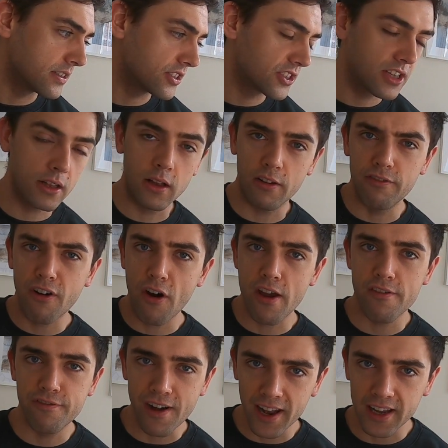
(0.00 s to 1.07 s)
still a very
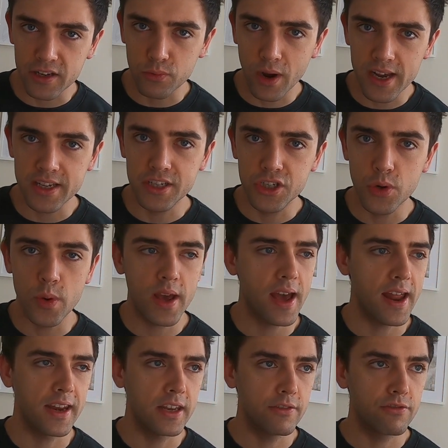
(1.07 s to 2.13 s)
valid way to do it,
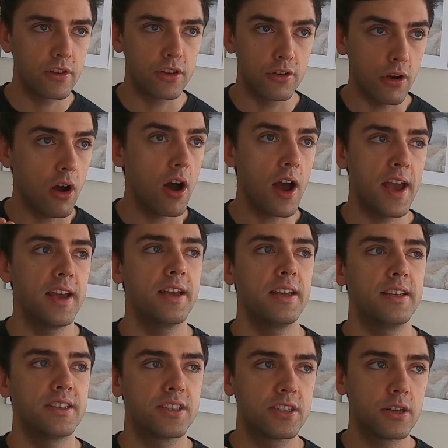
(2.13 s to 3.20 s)
and your eye
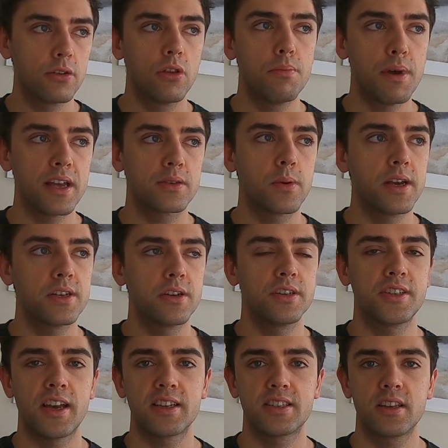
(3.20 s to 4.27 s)
is still the best way to
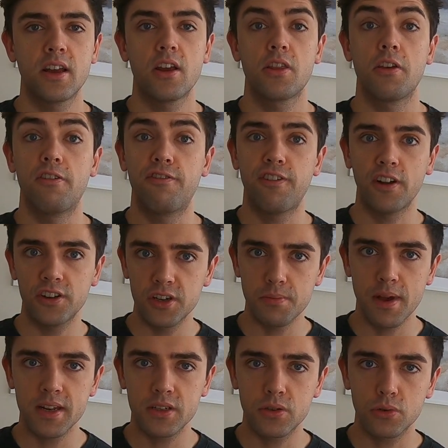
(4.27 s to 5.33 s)
assess the
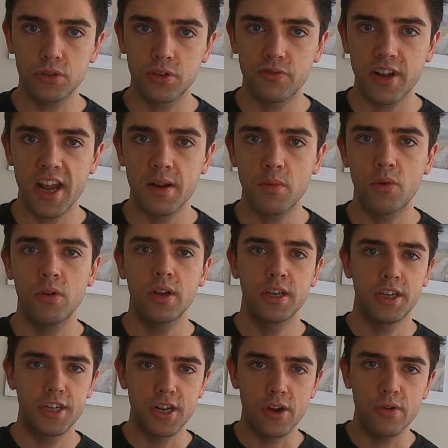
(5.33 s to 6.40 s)
fundamentals of an animal.
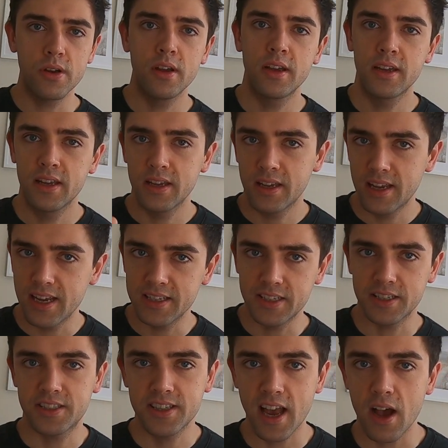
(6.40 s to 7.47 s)
You know, is it
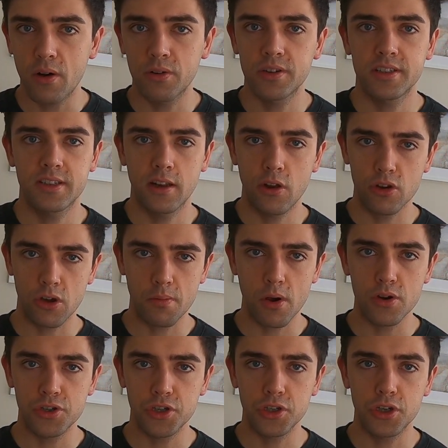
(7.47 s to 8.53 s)
sound? Is the
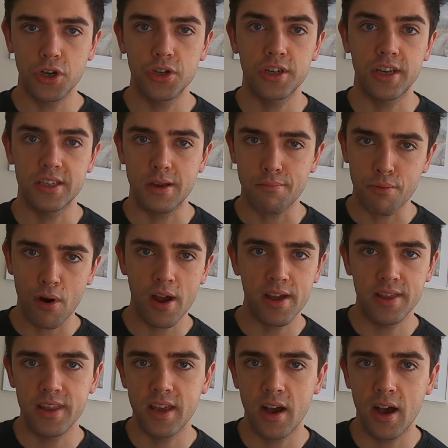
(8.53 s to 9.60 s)
locomotion good? Is it bright
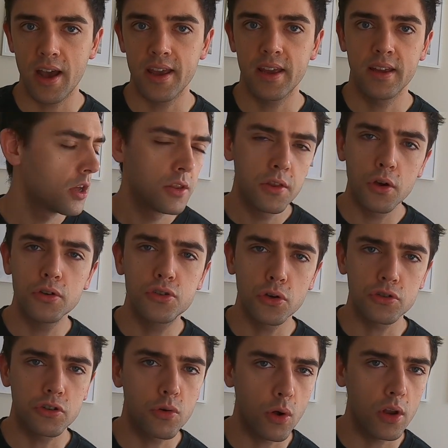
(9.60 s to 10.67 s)
in the eye? Those
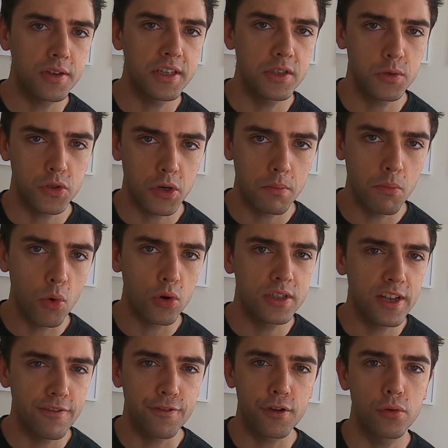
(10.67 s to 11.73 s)
sorts of qualities which are more
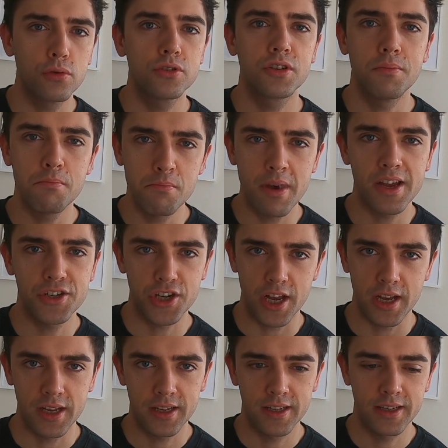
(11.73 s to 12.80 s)
difficult to
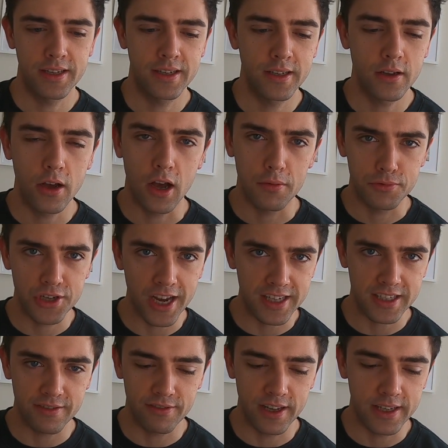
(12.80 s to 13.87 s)
measure
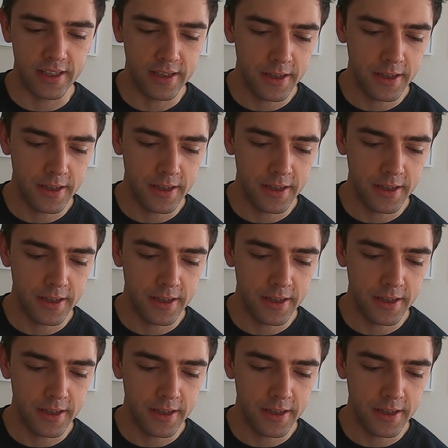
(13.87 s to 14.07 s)
objectively.